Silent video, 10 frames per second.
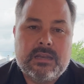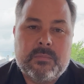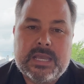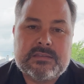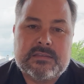and it
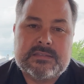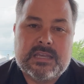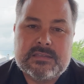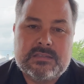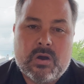basically
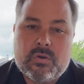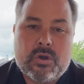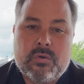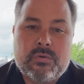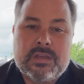says,
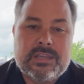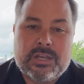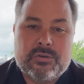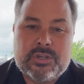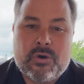
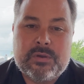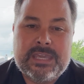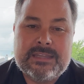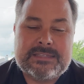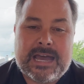don't
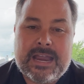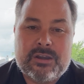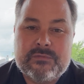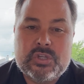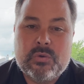get
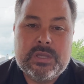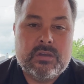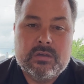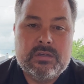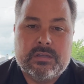tired of doing
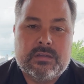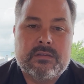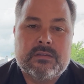good.